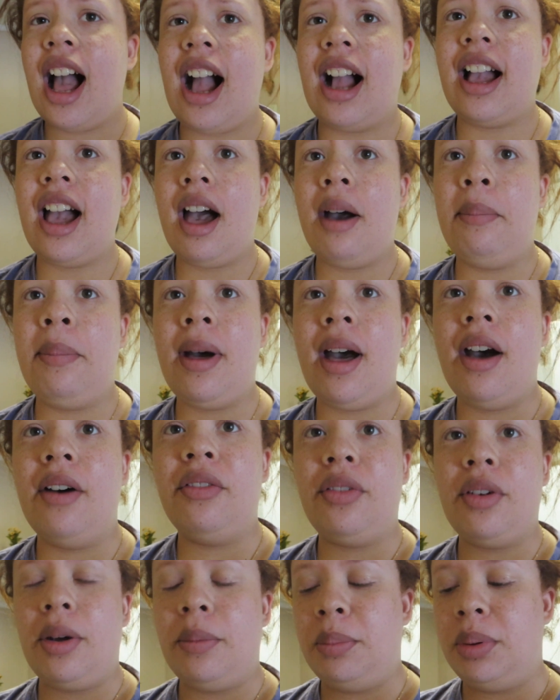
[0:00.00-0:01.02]
a cup
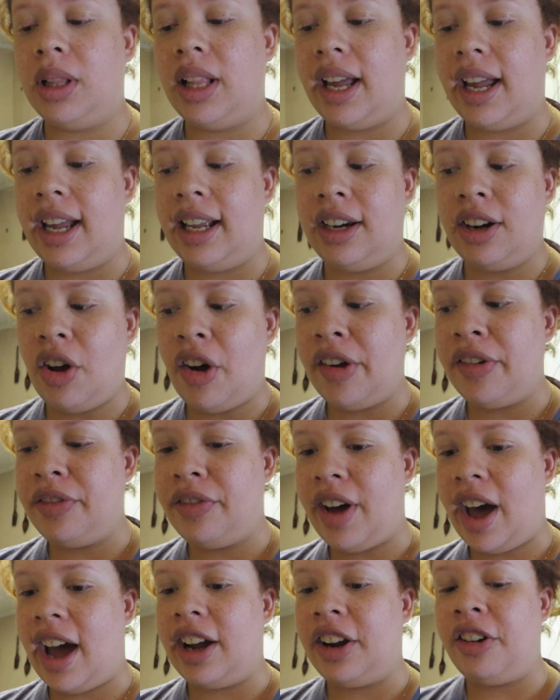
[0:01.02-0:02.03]
of plain
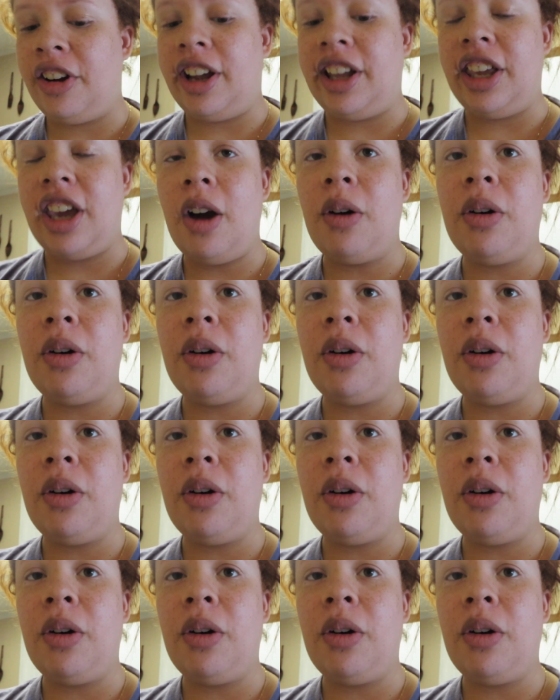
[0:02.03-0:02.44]
non-fat Greek